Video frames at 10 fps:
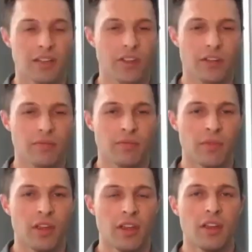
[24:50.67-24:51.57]
I love that.
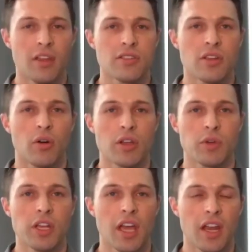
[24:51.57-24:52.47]
So
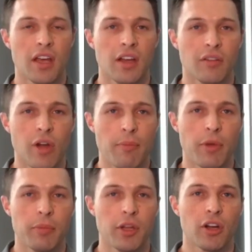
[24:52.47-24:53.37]
as we kind of
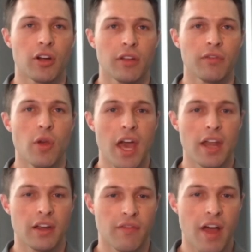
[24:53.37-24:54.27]
wrap up here, if you
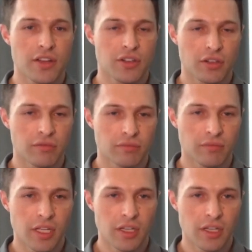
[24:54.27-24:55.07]
had an advisor,